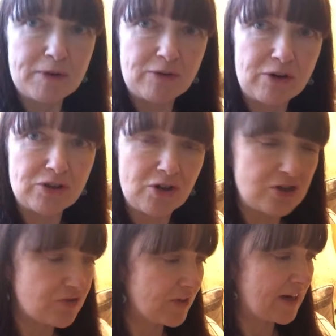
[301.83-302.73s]
me around the
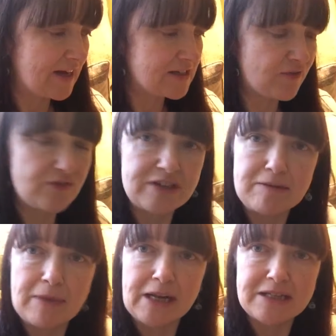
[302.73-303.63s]
house for the last
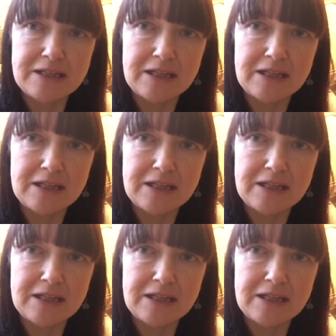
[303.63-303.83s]
15 minutes. I